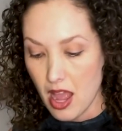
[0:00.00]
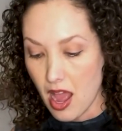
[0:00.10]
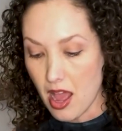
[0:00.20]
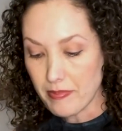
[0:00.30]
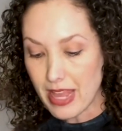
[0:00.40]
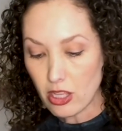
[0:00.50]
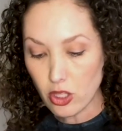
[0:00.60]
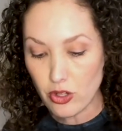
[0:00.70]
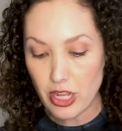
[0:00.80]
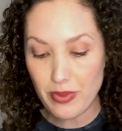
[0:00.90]
Now,
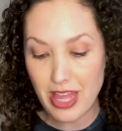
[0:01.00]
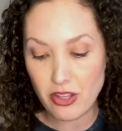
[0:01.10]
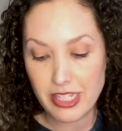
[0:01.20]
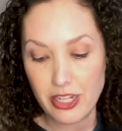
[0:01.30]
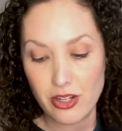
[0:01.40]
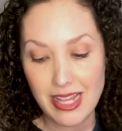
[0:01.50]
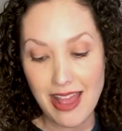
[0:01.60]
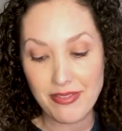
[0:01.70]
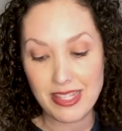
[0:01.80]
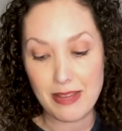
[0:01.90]
Learning Without Tears
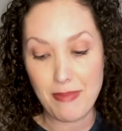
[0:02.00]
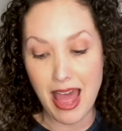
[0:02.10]
have some